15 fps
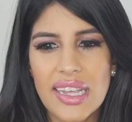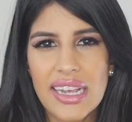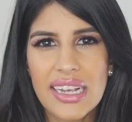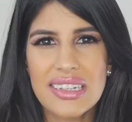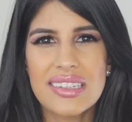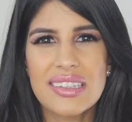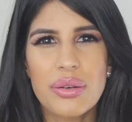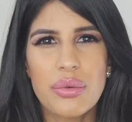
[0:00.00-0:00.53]
They
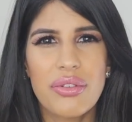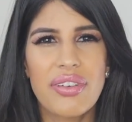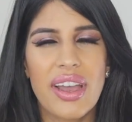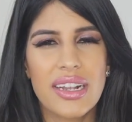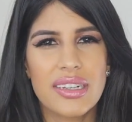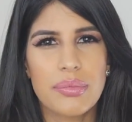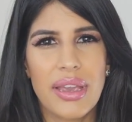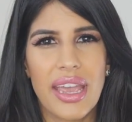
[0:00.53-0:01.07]
can still
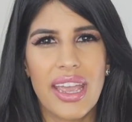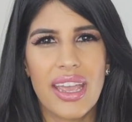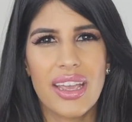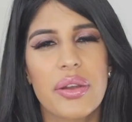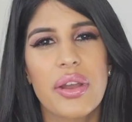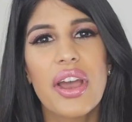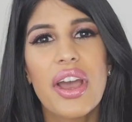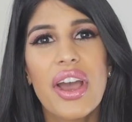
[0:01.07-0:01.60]
affect
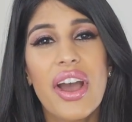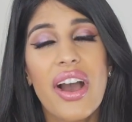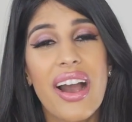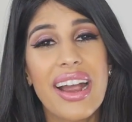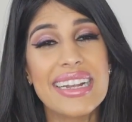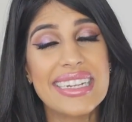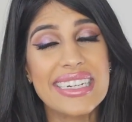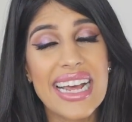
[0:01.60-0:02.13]
me.
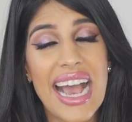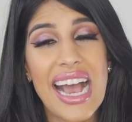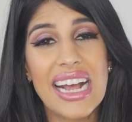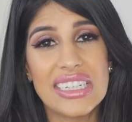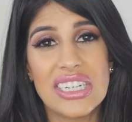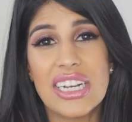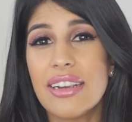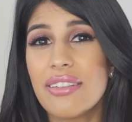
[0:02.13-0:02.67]
I did
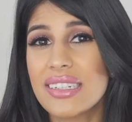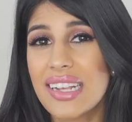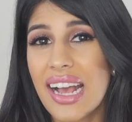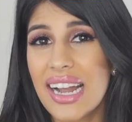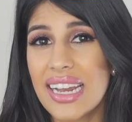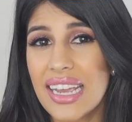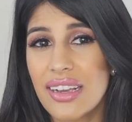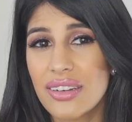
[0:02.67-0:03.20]
actually
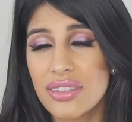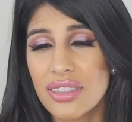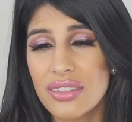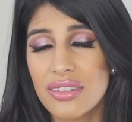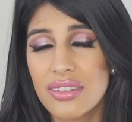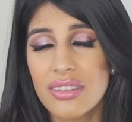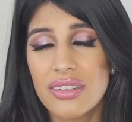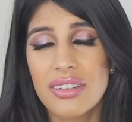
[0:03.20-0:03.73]
retaliate on
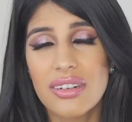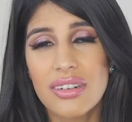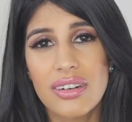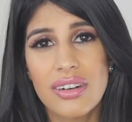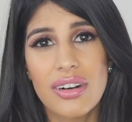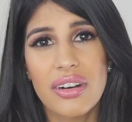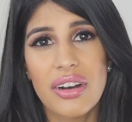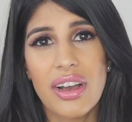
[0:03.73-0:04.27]
the
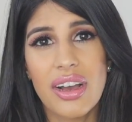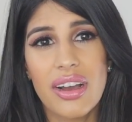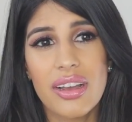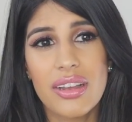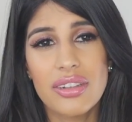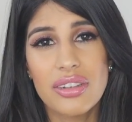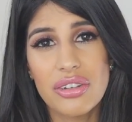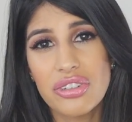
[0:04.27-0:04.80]

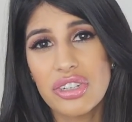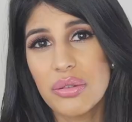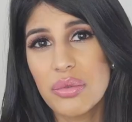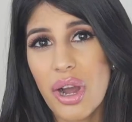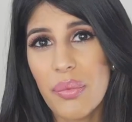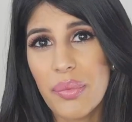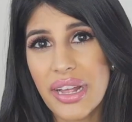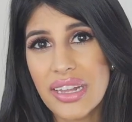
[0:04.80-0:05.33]
YouTube
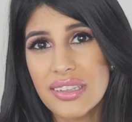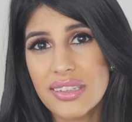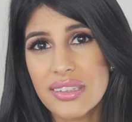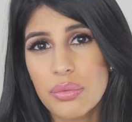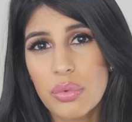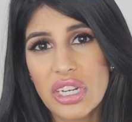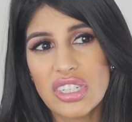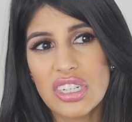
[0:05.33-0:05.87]

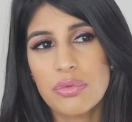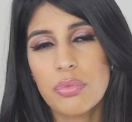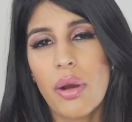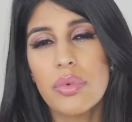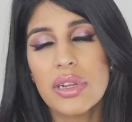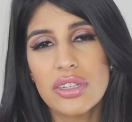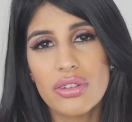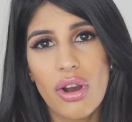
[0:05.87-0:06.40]
comments, which is
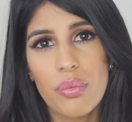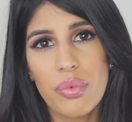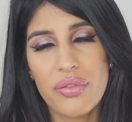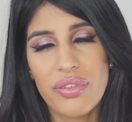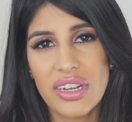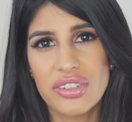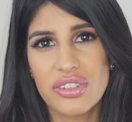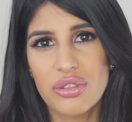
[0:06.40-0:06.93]
probably not
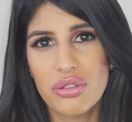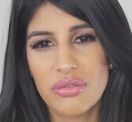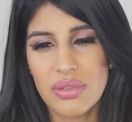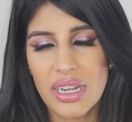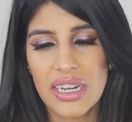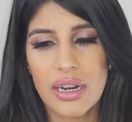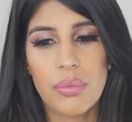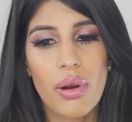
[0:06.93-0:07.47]
professional of
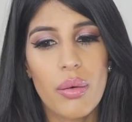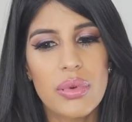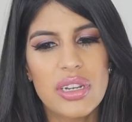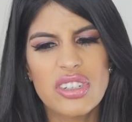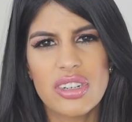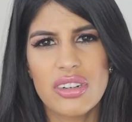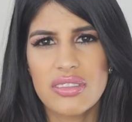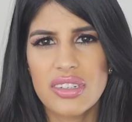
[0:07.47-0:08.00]
me, and I probably
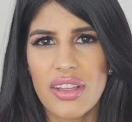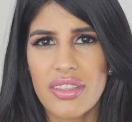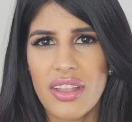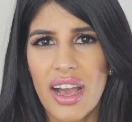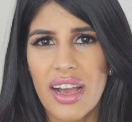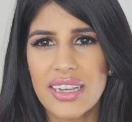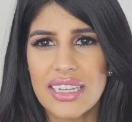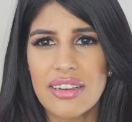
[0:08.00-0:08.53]
shouldn't have done
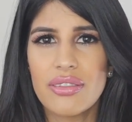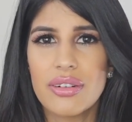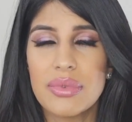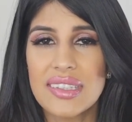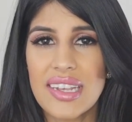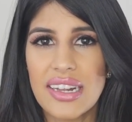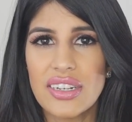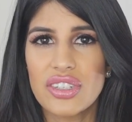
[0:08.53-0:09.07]
that and given them
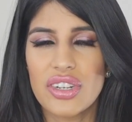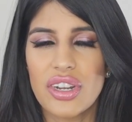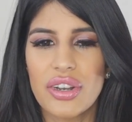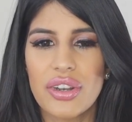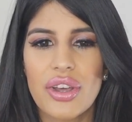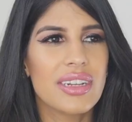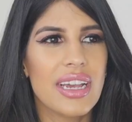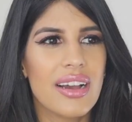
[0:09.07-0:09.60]

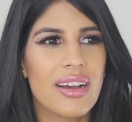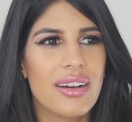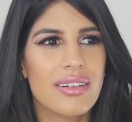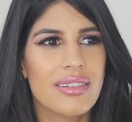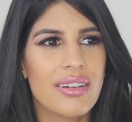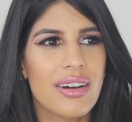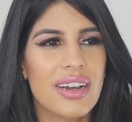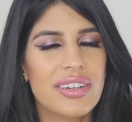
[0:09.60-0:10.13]
attention. Yeah,
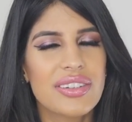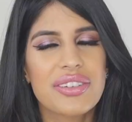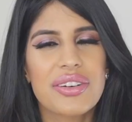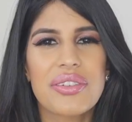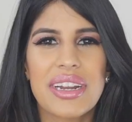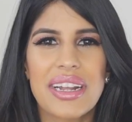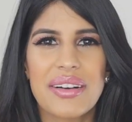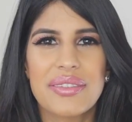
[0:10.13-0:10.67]
I just
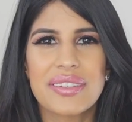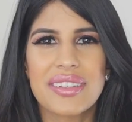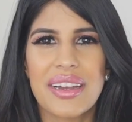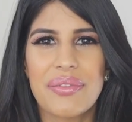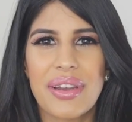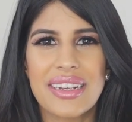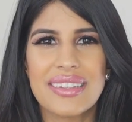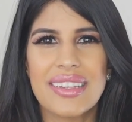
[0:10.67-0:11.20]
got really
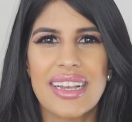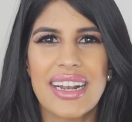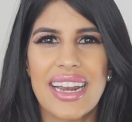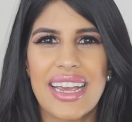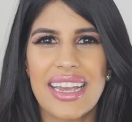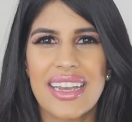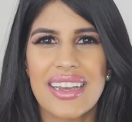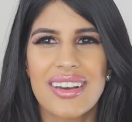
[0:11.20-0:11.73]
upset
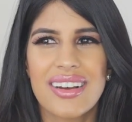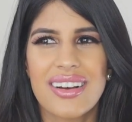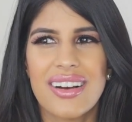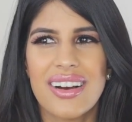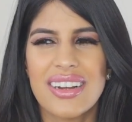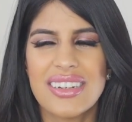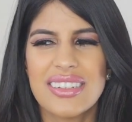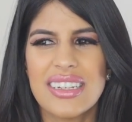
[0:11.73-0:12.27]
basically.
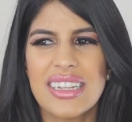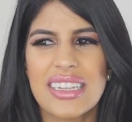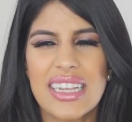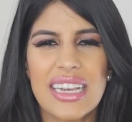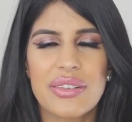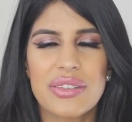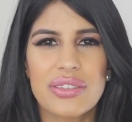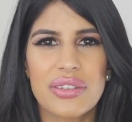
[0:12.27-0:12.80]
I just didn't
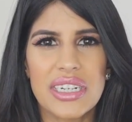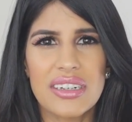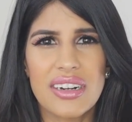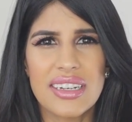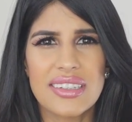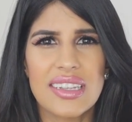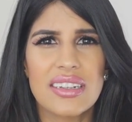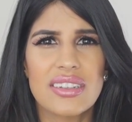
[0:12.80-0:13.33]
think it was a really
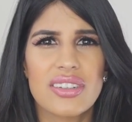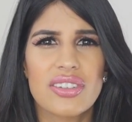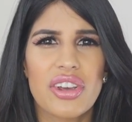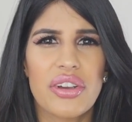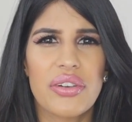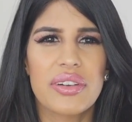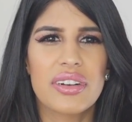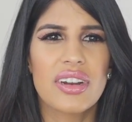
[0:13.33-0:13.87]
nice thing to
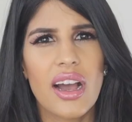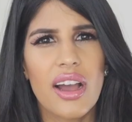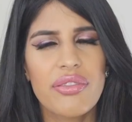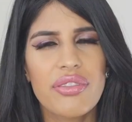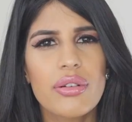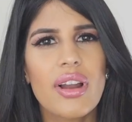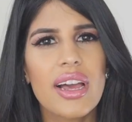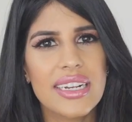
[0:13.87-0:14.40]
do, and I
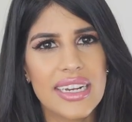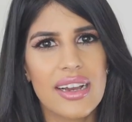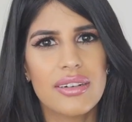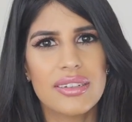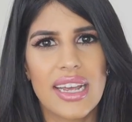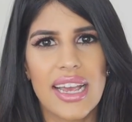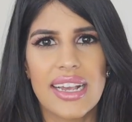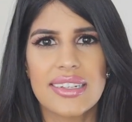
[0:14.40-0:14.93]
feel like
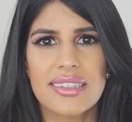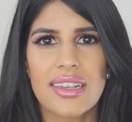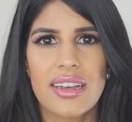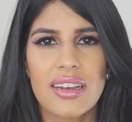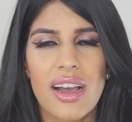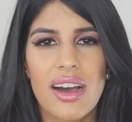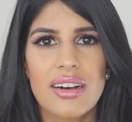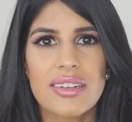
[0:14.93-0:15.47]
nowadays
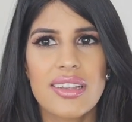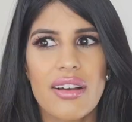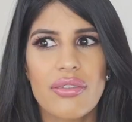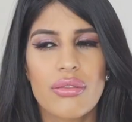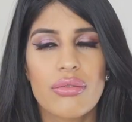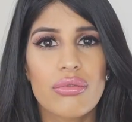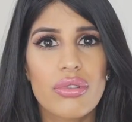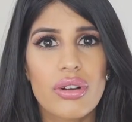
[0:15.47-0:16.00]
girls have
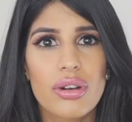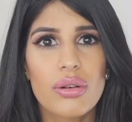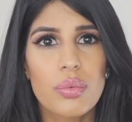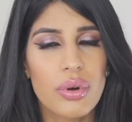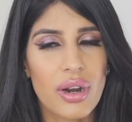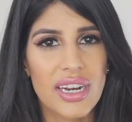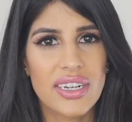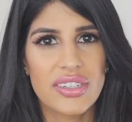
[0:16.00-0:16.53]
a real
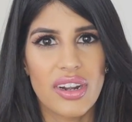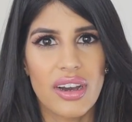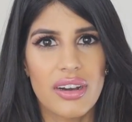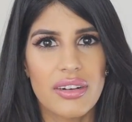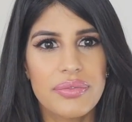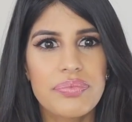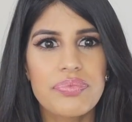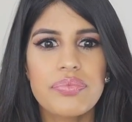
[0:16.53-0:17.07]

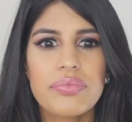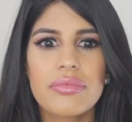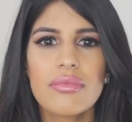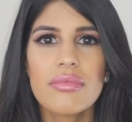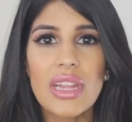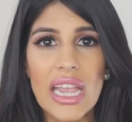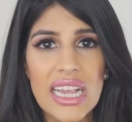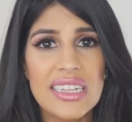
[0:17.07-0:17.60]
pressure
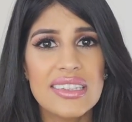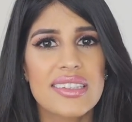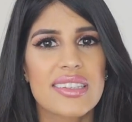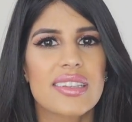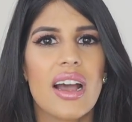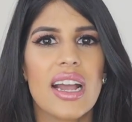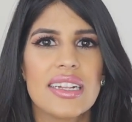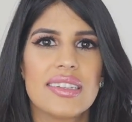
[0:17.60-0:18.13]
in
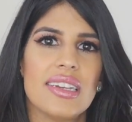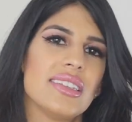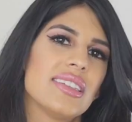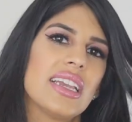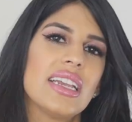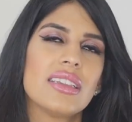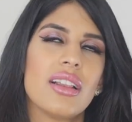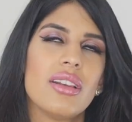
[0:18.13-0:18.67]
society
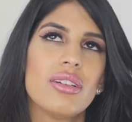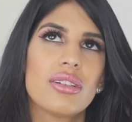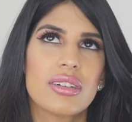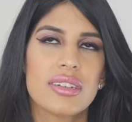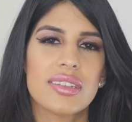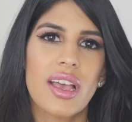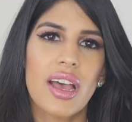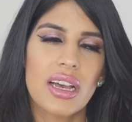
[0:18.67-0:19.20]
to either look
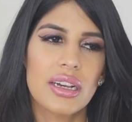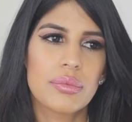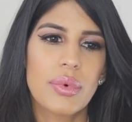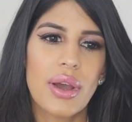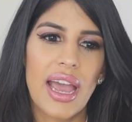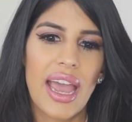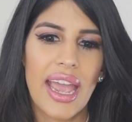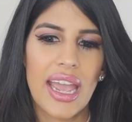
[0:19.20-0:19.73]
a certain
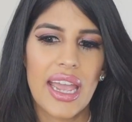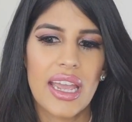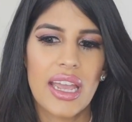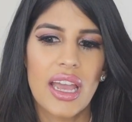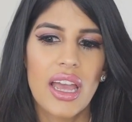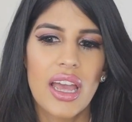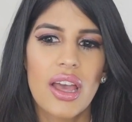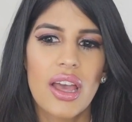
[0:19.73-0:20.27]
way
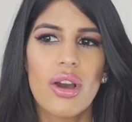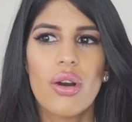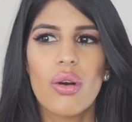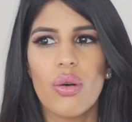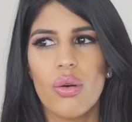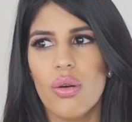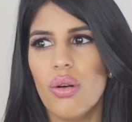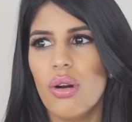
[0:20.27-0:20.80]

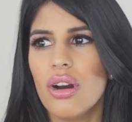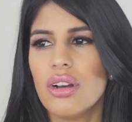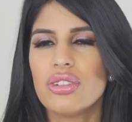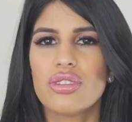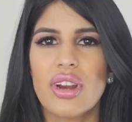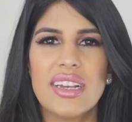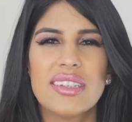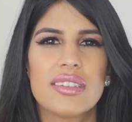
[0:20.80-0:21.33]
or
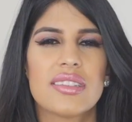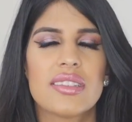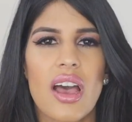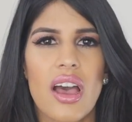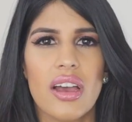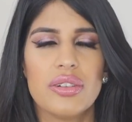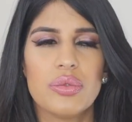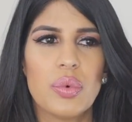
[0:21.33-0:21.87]
dress a
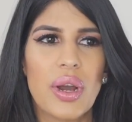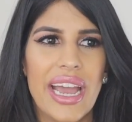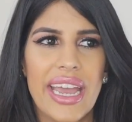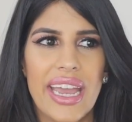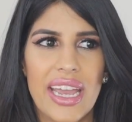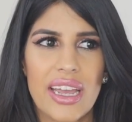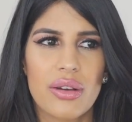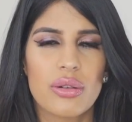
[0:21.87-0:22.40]
certain
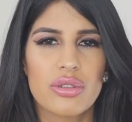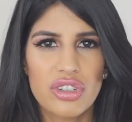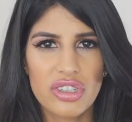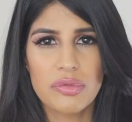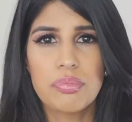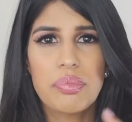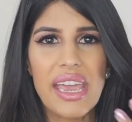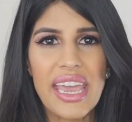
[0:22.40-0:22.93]
way or
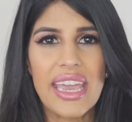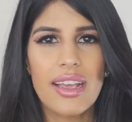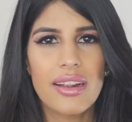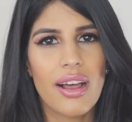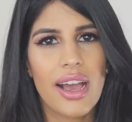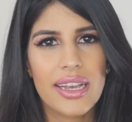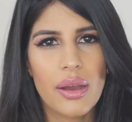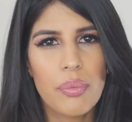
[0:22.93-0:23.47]
just be
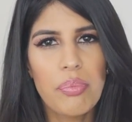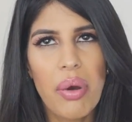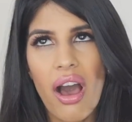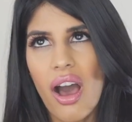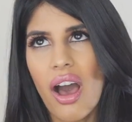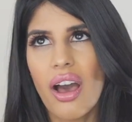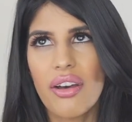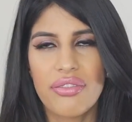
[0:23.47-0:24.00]
like a
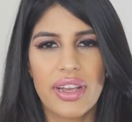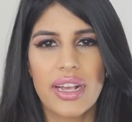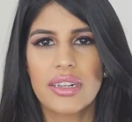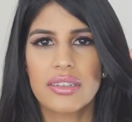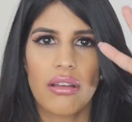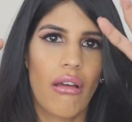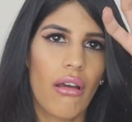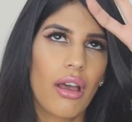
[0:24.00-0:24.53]

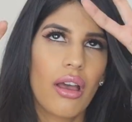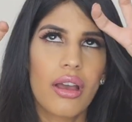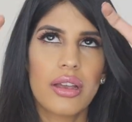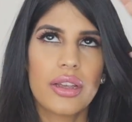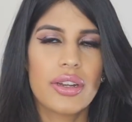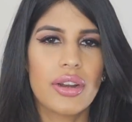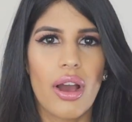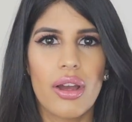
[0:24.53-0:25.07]
perfect,
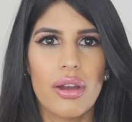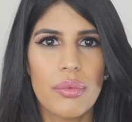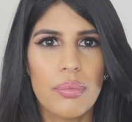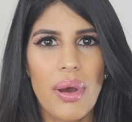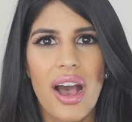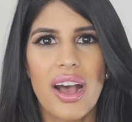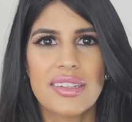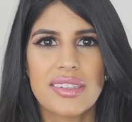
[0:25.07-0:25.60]
you know,
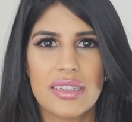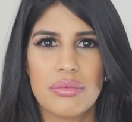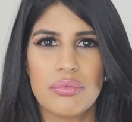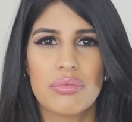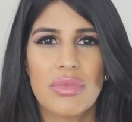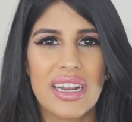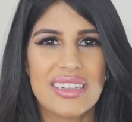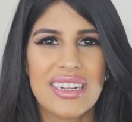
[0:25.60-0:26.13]

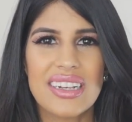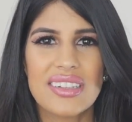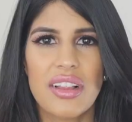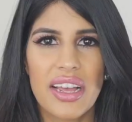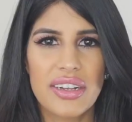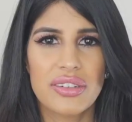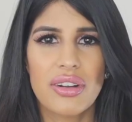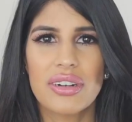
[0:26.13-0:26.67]
person, and that's
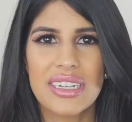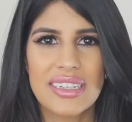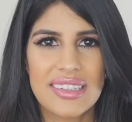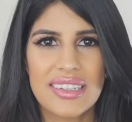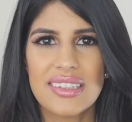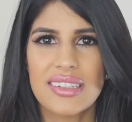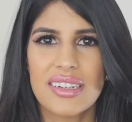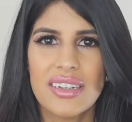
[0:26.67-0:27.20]
like
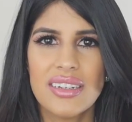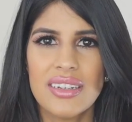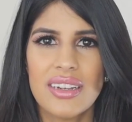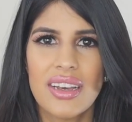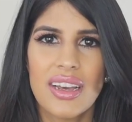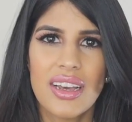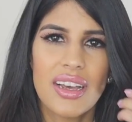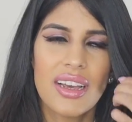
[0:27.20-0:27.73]
non-existent.
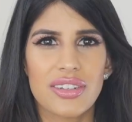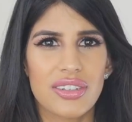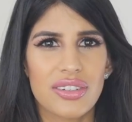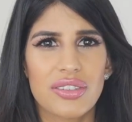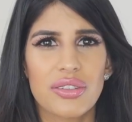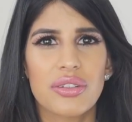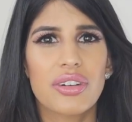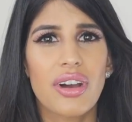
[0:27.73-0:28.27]
I
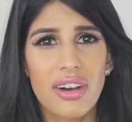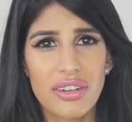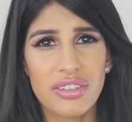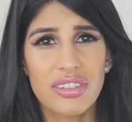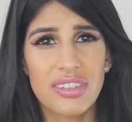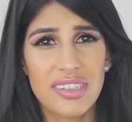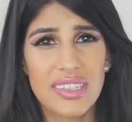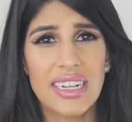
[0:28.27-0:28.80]
just thought girls
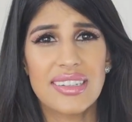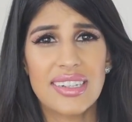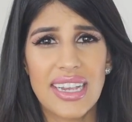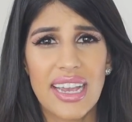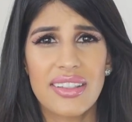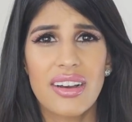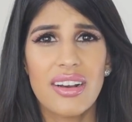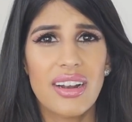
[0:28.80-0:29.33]
should stick
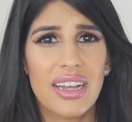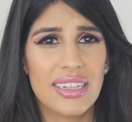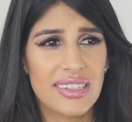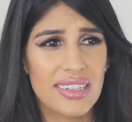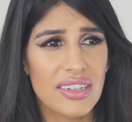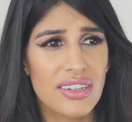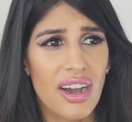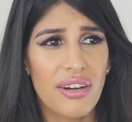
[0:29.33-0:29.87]
together. Like,
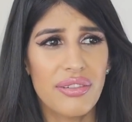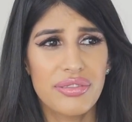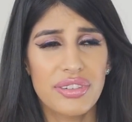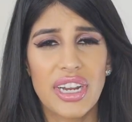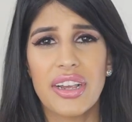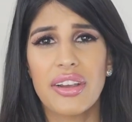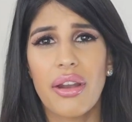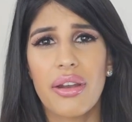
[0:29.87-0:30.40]
there's enough
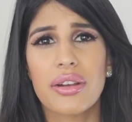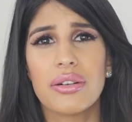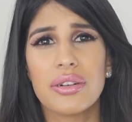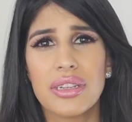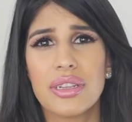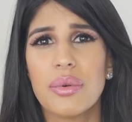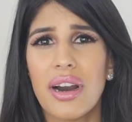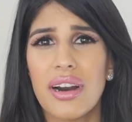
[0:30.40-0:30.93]
shit going on
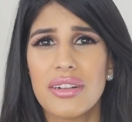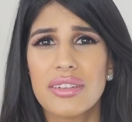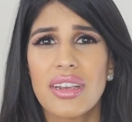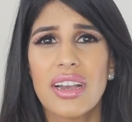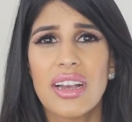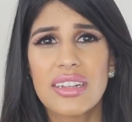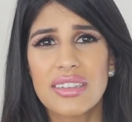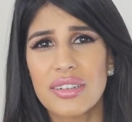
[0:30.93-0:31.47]
in the world
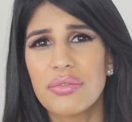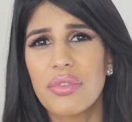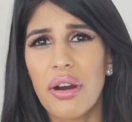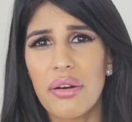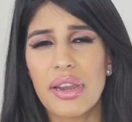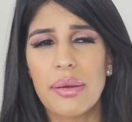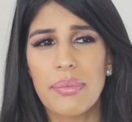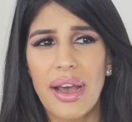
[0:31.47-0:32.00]
to
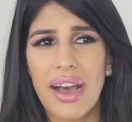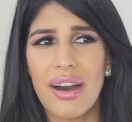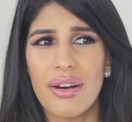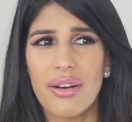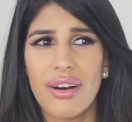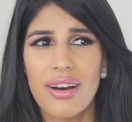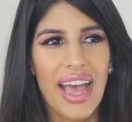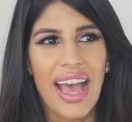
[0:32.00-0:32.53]
worry
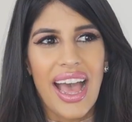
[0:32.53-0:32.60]
about.